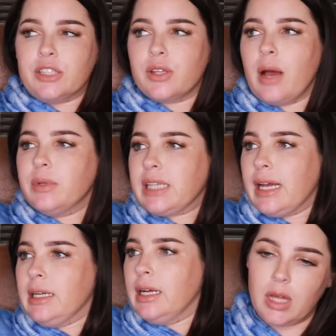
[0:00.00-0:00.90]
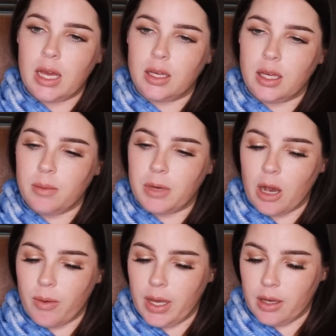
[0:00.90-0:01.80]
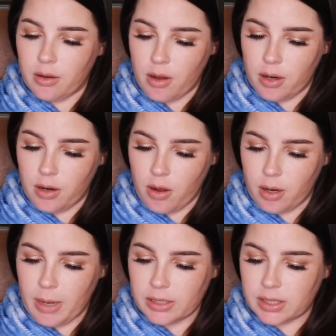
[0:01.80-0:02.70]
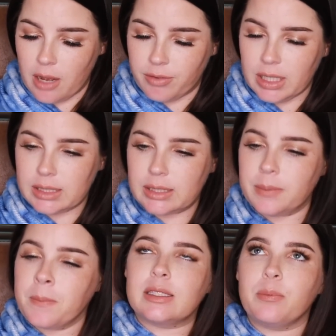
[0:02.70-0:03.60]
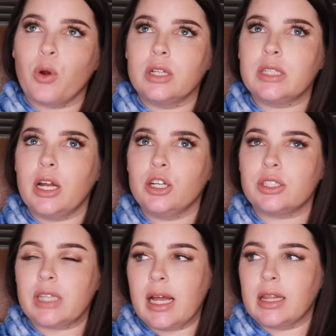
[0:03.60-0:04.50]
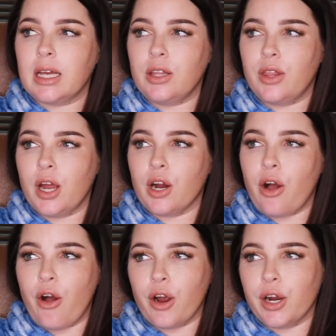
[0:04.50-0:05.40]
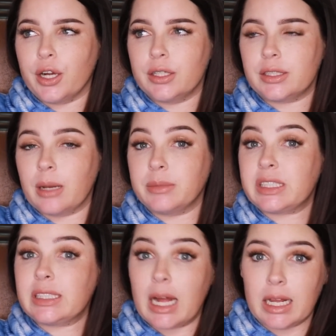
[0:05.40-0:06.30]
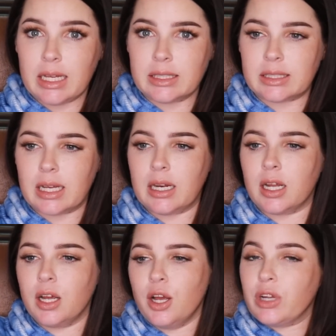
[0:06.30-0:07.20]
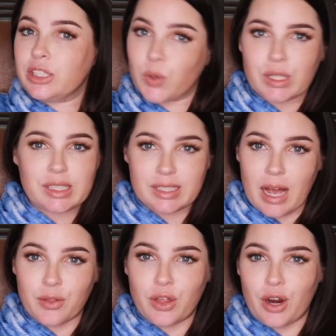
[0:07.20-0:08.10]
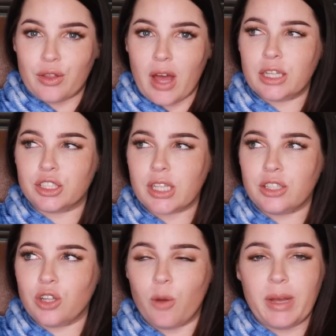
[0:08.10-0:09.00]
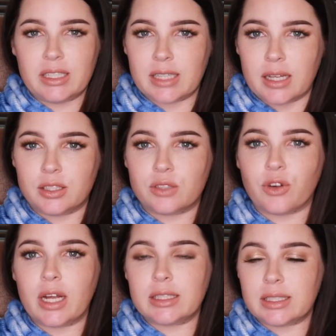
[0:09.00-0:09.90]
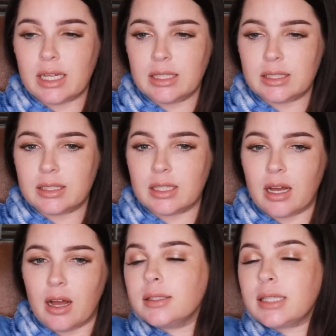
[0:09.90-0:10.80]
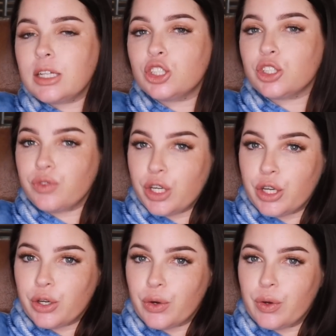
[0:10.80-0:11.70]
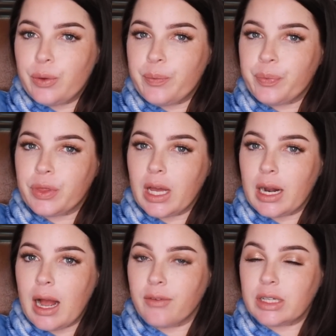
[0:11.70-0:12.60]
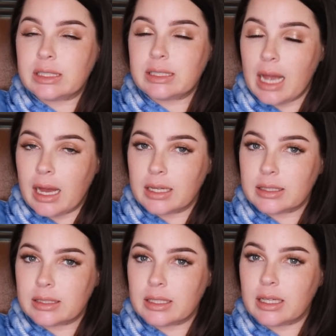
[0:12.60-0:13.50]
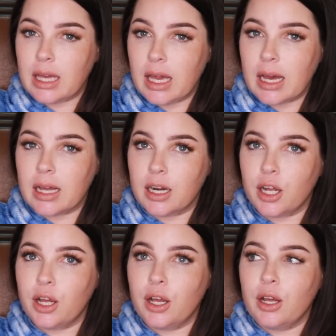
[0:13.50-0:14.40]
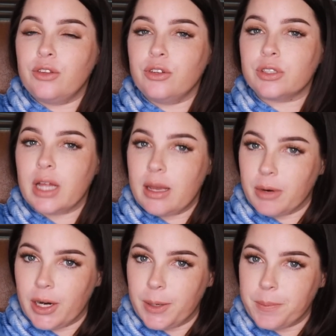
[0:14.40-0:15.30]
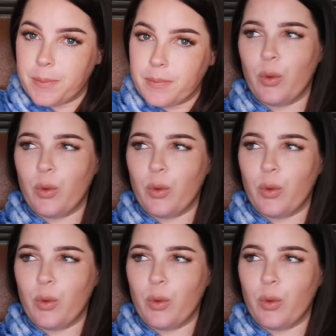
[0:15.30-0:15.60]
Okay, so that was it. They keep going on and on about stuff, but it's important to understand that there are some studies and resources out there that just like don't make sense. For instance, is it true that having sex can induce labor?